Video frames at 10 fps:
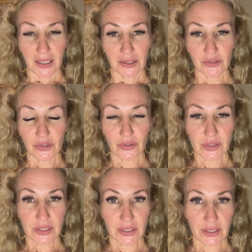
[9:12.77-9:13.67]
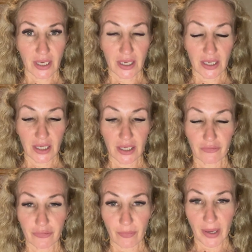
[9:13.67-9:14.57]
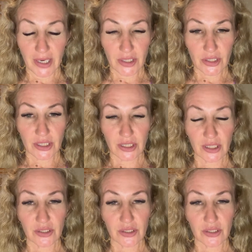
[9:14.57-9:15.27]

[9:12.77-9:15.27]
You're not any information